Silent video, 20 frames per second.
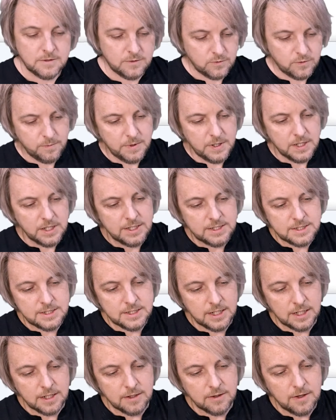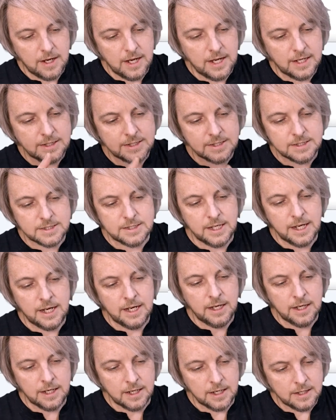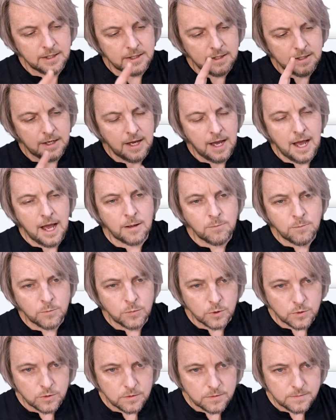We've been listening, understanding, humble,